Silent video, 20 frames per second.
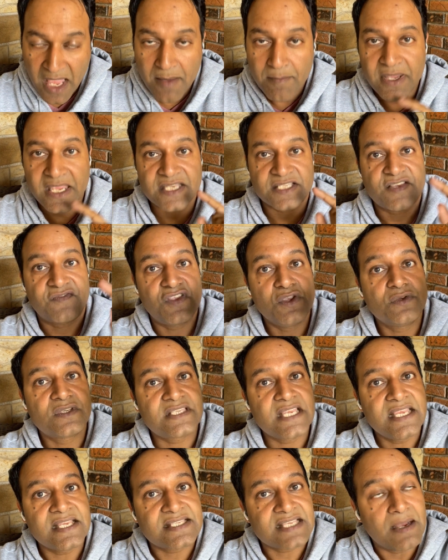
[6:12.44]
Because if you
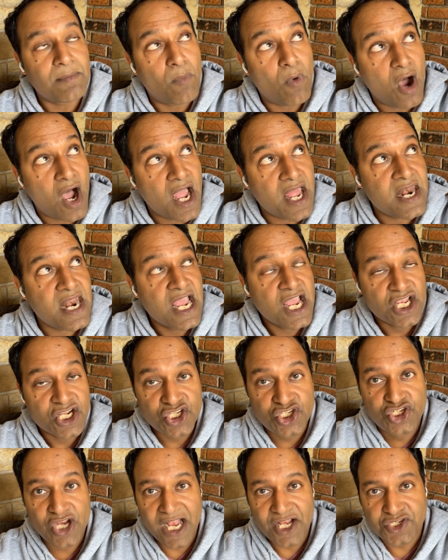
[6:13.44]
see someone
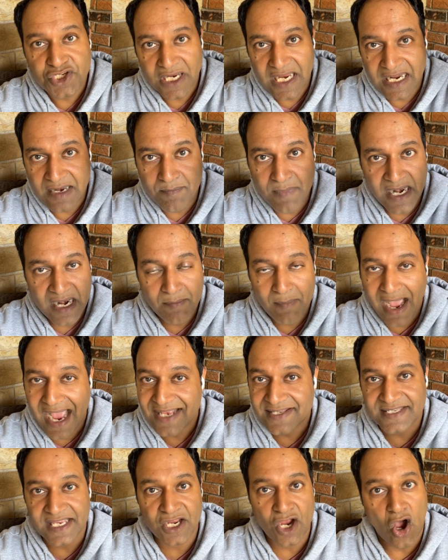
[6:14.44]
judging and
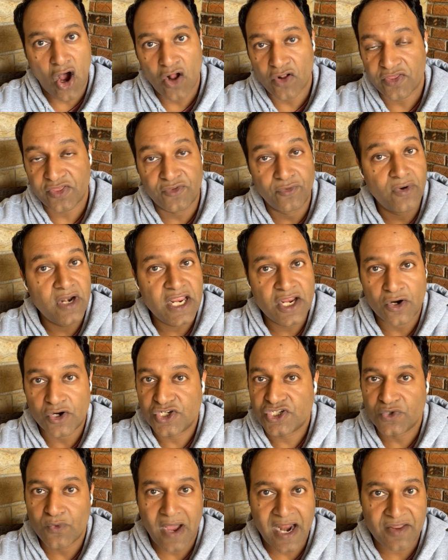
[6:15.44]
minimizing all three or
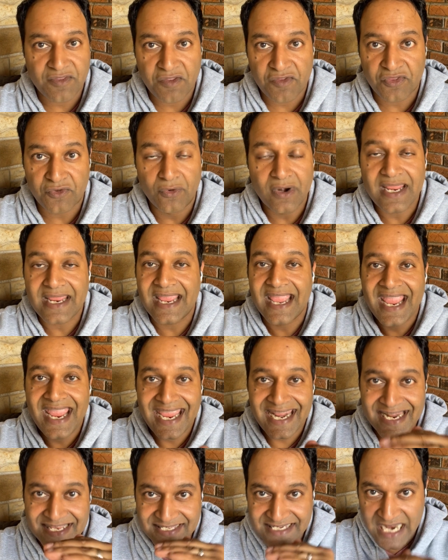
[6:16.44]
two out of the three,
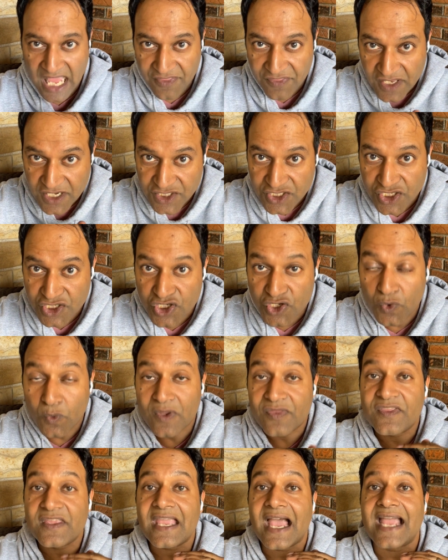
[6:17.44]
it has nothing to do
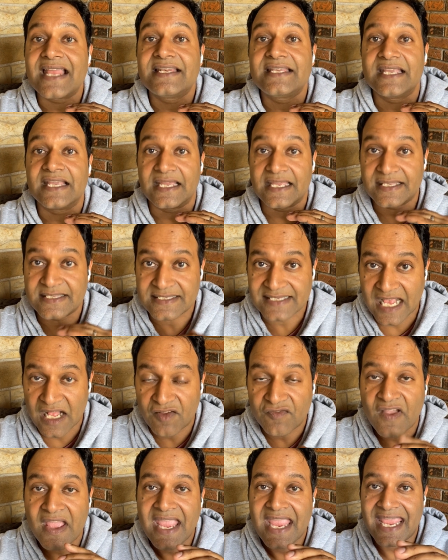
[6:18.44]
with the idea
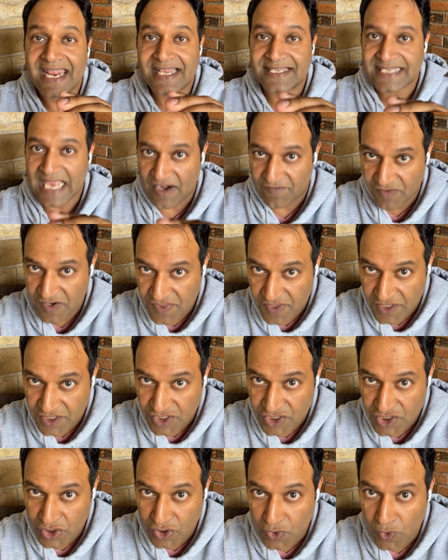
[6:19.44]
itself. It has everything to
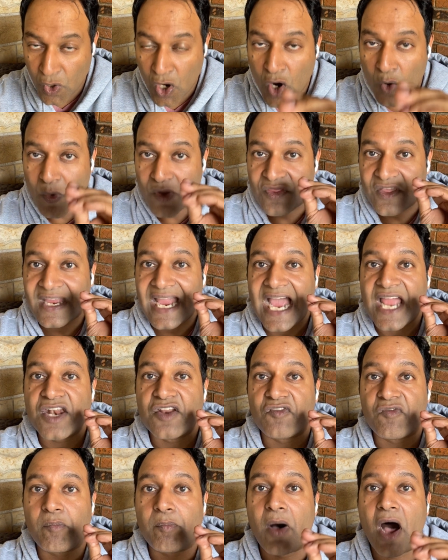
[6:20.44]
do with the kind
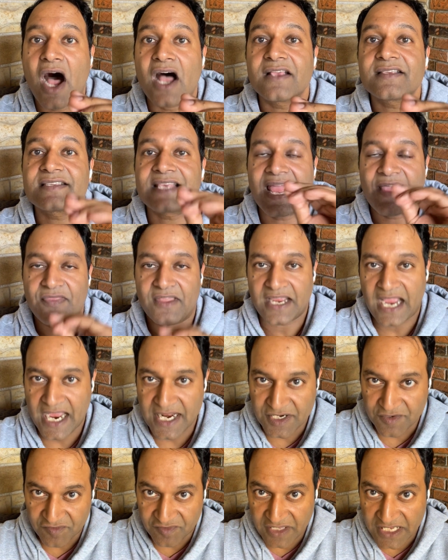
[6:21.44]
of boss and the
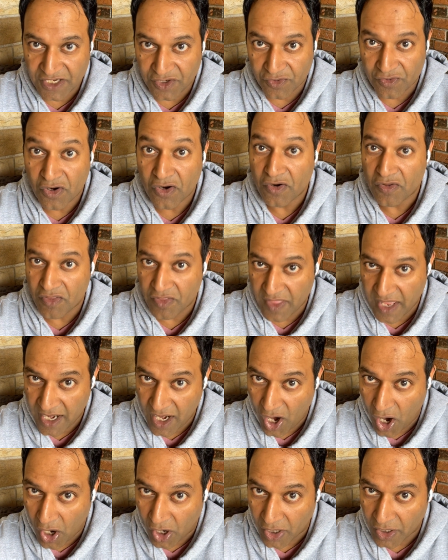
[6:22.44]
kind of leader they
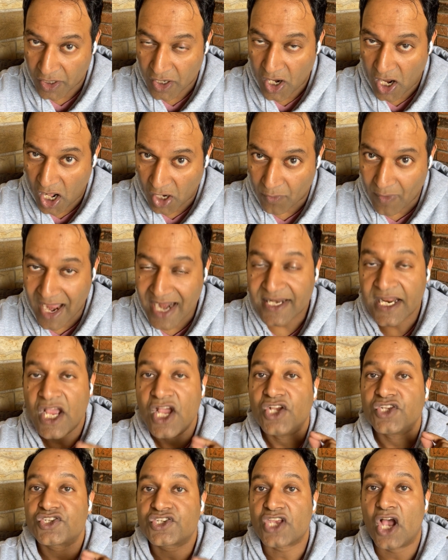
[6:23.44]
are. All right?
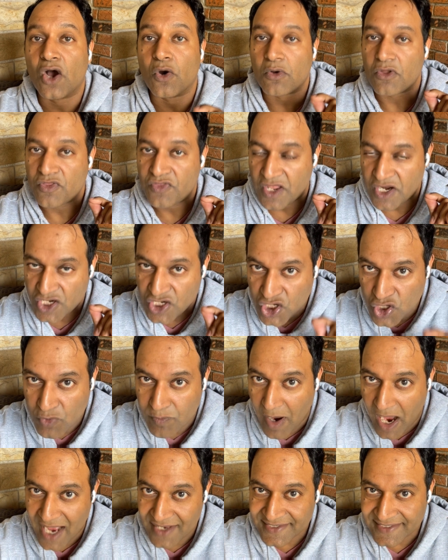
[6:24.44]
So the new
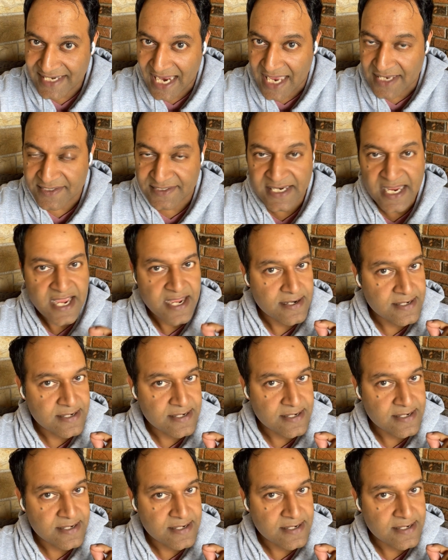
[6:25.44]
boss test,